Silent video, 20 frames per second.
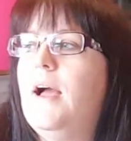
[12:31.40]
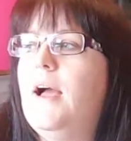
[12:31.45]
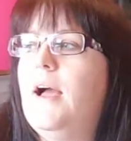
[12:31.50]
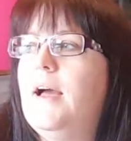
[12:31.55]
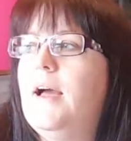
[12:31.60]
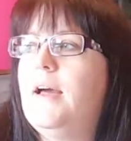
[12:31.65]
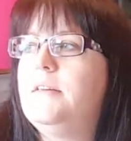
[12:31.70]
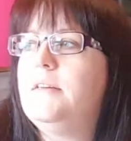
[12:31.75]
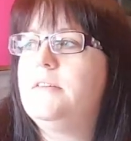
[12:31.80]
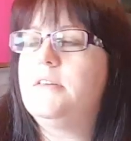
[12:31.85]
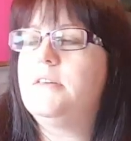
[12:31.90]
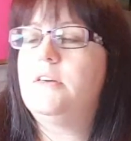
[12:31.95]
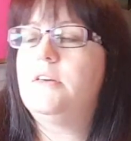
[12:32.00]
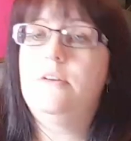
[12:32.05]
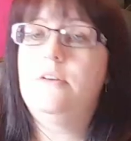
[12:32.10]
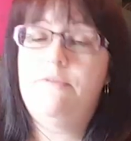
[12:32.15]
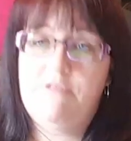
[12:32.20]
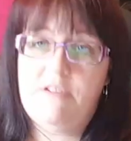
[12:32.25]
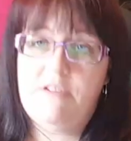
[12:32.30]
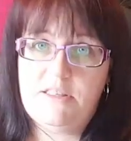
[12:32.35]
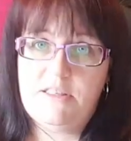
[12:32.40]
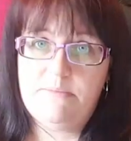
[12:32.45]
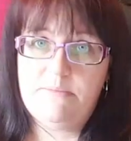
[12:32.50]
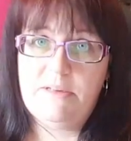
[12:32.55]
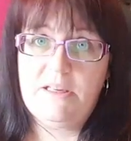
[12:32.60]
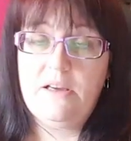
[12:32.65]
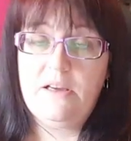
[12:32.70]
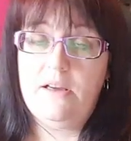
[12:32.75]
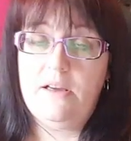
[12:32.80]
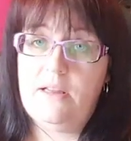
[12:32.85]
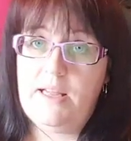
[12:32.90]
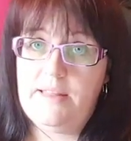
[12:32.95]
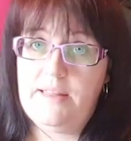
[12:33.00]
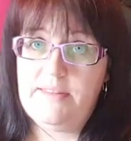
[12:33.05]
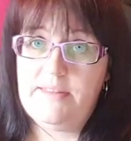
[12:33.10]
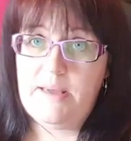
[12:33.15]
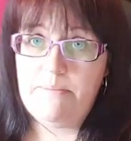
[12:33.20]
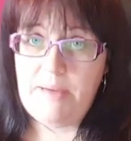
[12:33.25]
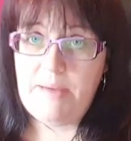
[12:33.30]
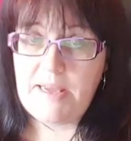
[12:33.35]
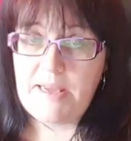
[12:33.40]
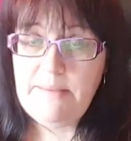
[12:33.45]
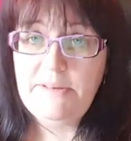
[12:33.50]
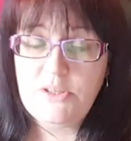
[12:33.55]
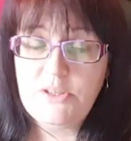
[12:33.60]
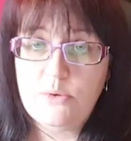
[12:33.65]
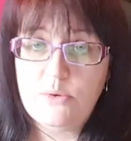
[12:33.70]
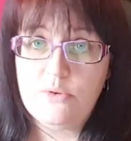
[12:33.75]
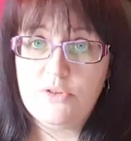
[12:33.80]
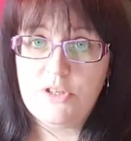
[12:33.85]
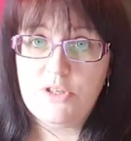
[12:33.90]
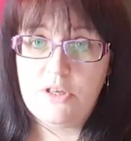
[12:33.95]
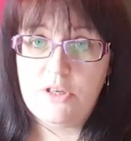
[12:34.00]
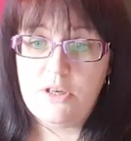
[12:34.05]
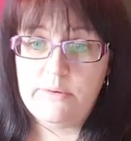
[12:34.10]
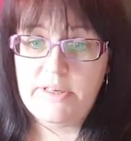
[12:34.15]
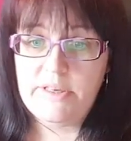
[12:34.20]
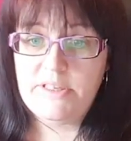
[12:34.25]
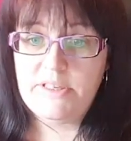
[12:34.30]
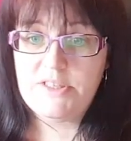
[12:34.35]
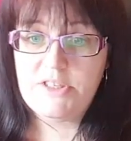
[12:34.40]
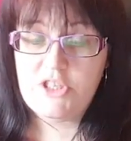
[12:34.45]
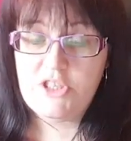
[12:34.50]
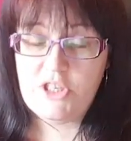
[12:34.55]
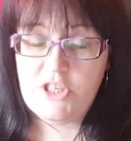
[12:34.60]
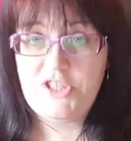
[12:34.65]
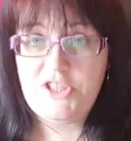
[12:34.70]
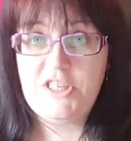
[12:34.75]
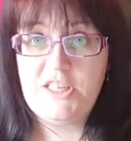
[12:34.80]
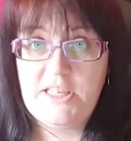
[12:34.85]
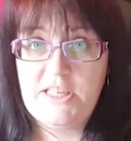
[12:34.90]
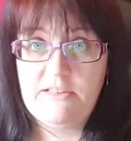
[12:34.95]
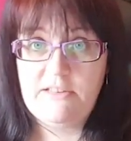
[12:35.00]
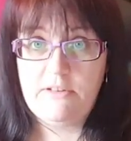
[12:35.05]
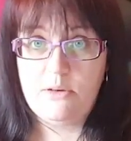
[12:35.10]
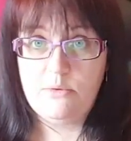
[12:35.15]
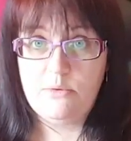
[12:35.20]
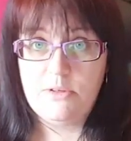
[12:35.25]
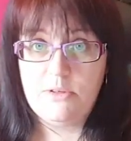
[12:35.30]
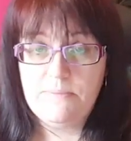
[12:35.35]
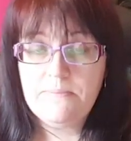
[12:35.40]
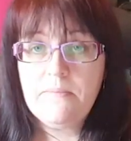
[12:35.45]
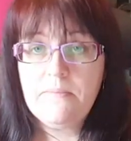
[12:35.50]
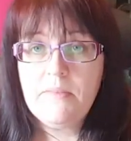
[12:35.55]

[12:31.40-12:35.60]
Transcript: and her friend Mikhail and their baby daughter, who is just a year old.